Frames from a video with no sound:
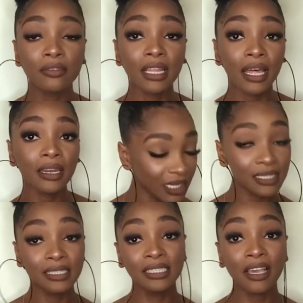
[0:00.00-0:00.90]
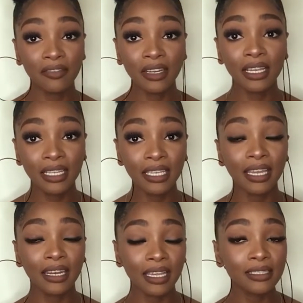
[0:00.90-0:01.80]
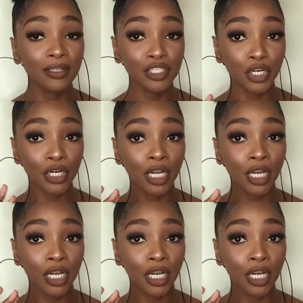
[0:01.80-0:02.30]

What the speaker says: that is definitely a nice little turn